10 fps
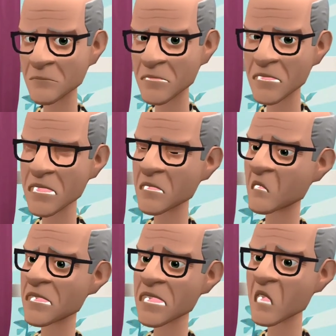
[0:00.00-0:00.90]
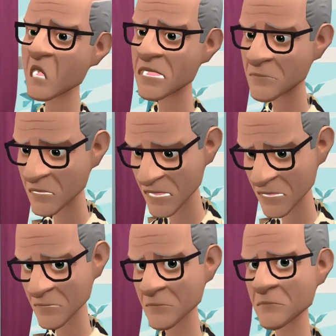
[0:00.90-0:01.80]
And they don't allow
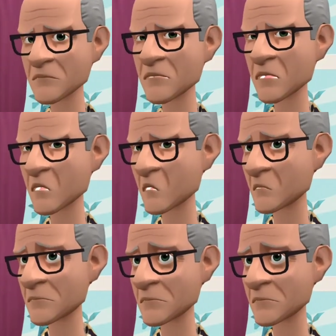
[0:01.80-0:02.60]
cameras, phones,